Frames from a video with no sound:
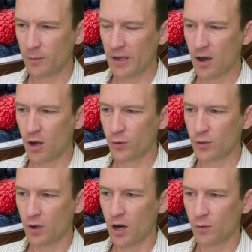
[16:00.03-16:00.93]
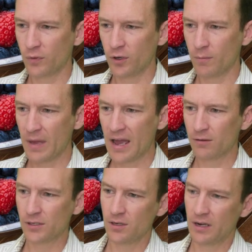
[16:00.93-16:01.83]
a little bit hard, hard with your
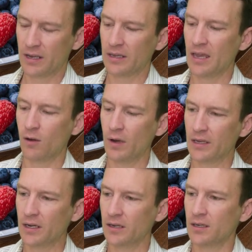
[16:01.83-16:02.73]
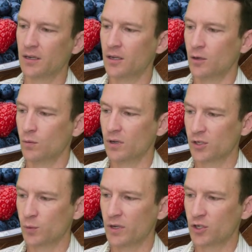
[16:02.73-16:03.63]
mouse and you're like, I can't quite get it,
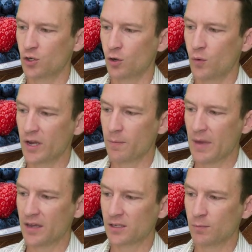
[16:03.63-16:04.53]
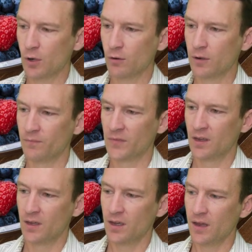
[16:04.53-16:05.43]
well, switch to quick mask mode
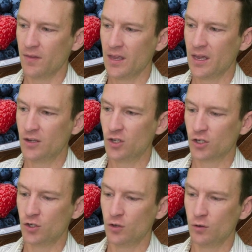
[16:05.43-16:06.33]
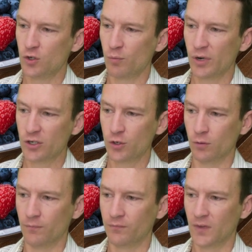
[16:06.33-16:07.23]
and then just use your brush
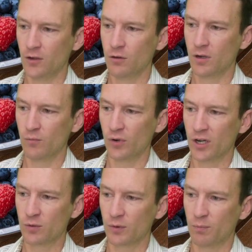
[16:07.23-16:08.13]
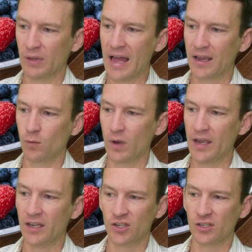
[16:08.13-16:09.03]
tool. And you can brush with black and
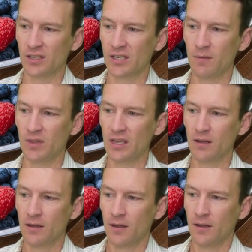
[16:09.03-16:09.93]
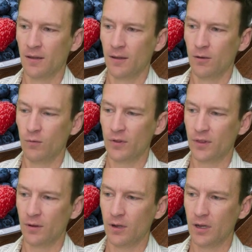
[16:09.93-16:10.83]
white. It's just the same thing
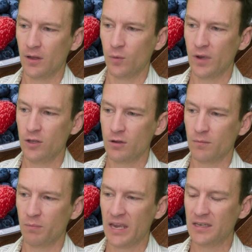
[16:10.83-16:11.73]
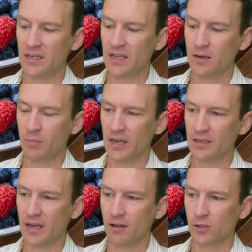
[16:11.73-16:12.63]
with uh, the way you can paint in and
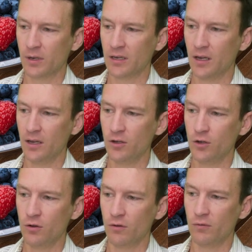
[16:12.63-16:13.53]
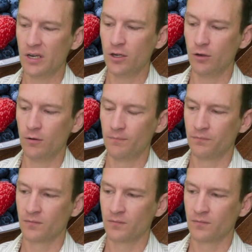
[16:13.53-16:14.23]
paint out. So I can undo and redo